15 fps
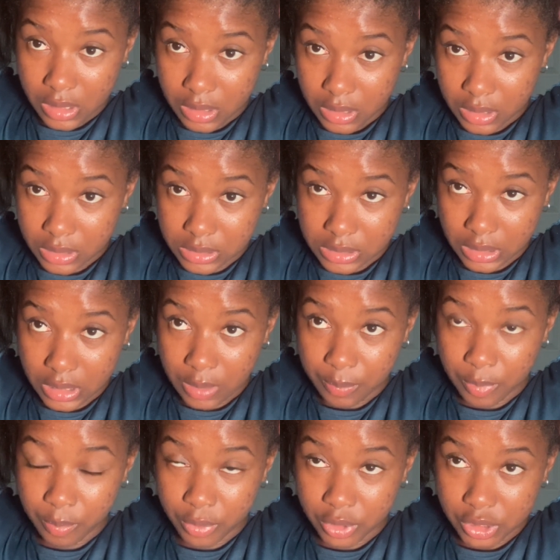is to keep it
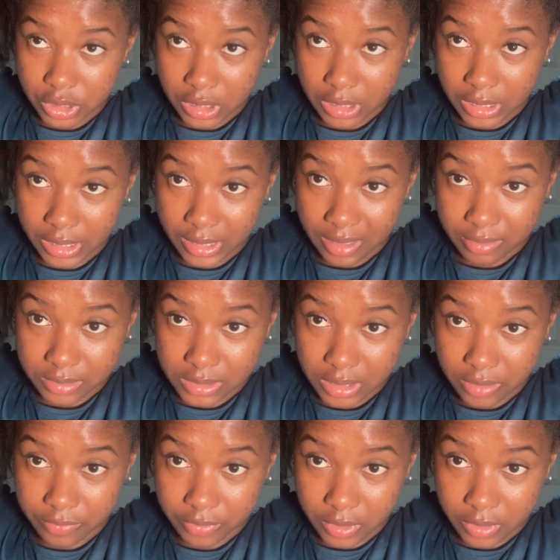pushing and get out safely,